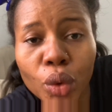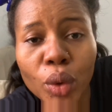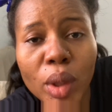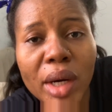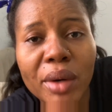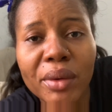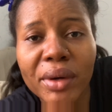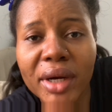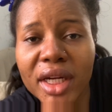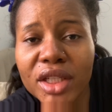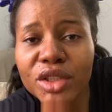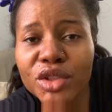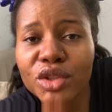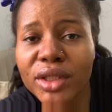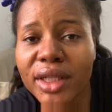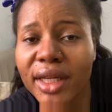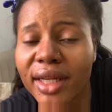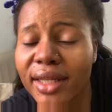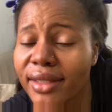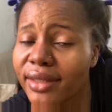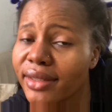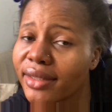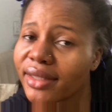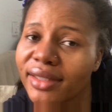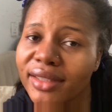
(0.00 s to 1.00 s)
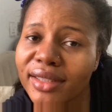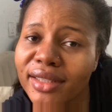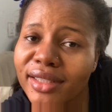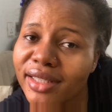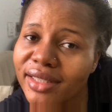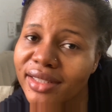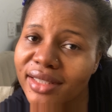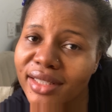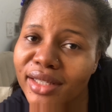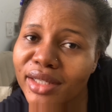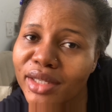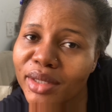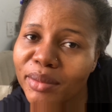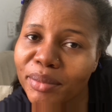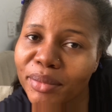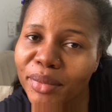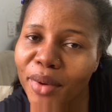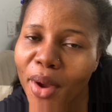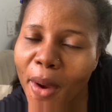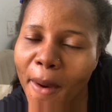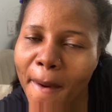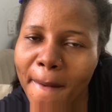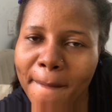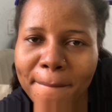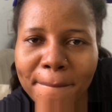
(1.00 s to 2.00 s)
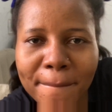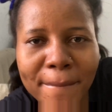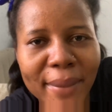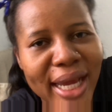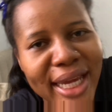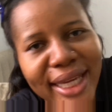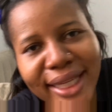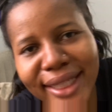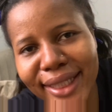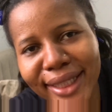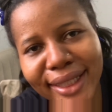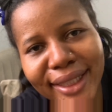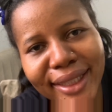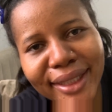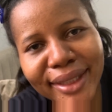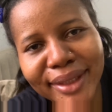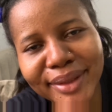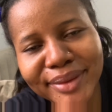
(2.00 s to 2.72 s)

I'll catch you guys in the next clip. Bye.